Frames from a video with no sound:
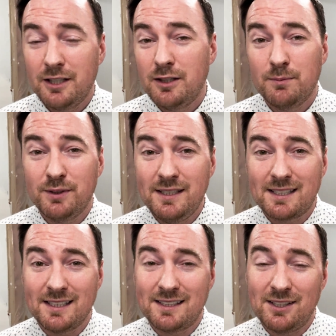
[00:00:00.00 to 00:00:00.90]
please
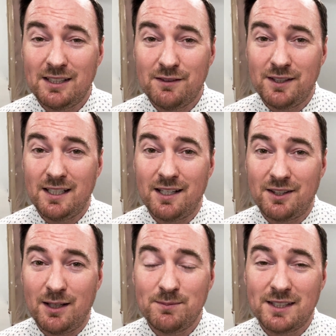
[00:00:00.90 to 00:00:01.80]
consider giving it a
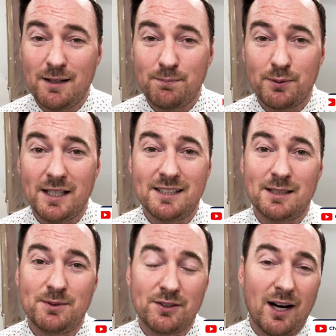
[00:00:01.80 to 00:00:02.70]
thumbs up and
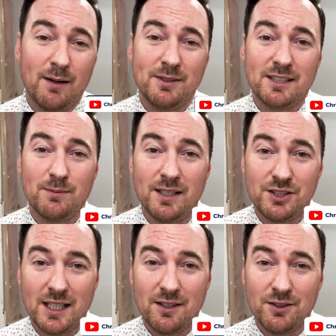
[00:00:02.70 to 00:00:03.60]
subscribing to my
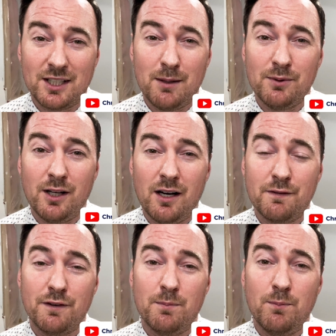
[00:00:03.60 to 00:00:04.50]
channel to come along
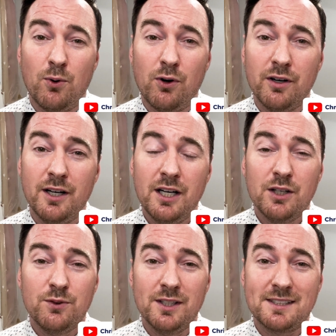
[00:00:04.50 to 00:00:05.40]
for more
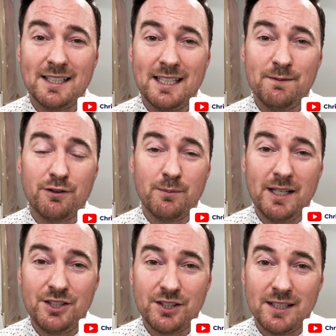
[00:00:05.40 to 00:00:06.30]
real estate
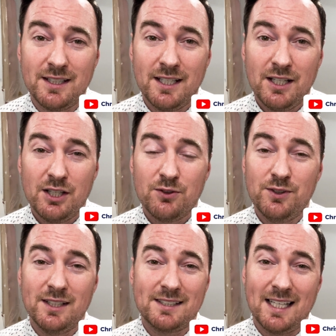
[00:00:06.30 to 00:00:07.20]
information,
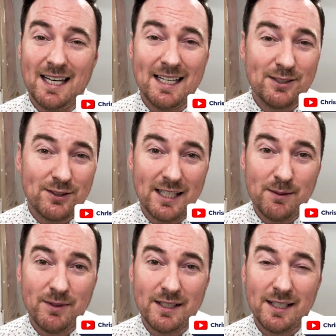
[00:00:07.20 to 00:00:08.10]
real estate
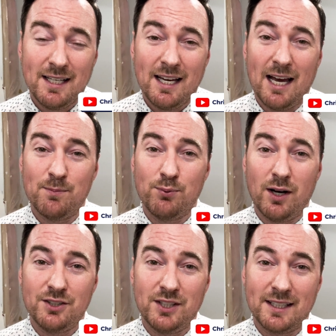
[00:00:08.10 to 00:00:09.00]
entertainment, and
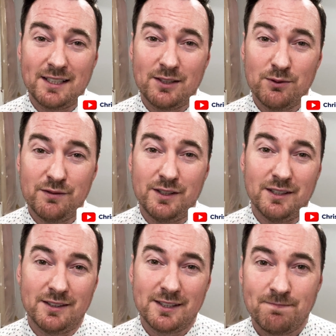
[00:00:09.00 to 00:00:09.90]
project
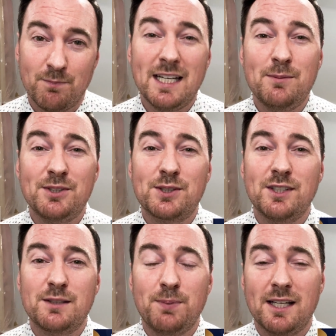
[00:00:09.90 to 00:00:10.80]
reveals. My name is
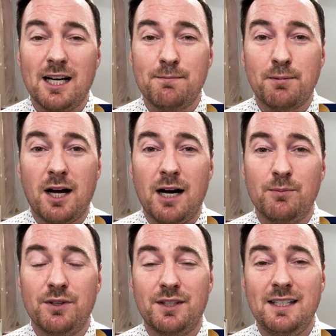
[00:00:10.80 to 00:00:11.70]
Chris Pickup. I'm
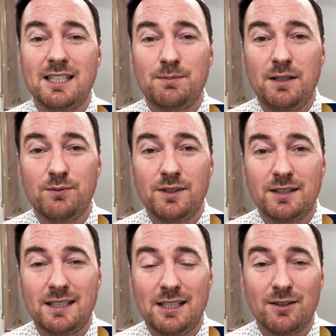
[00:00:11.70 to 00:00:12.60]
with eXp
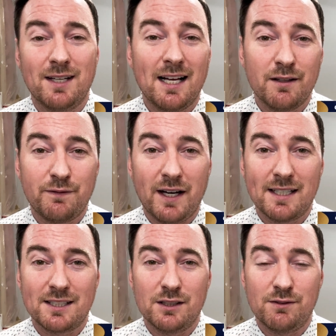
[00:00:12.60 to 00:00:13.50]
Realty here in
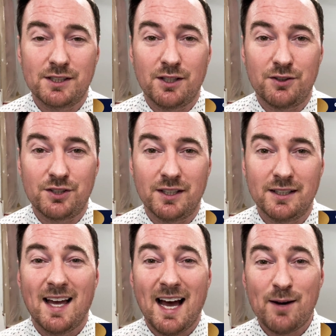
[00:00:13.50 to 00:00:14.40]
Halifax, Nova Scotia.
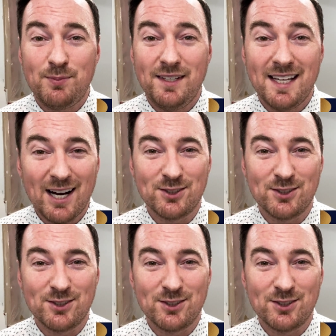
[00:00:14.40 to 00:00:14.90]
Happy house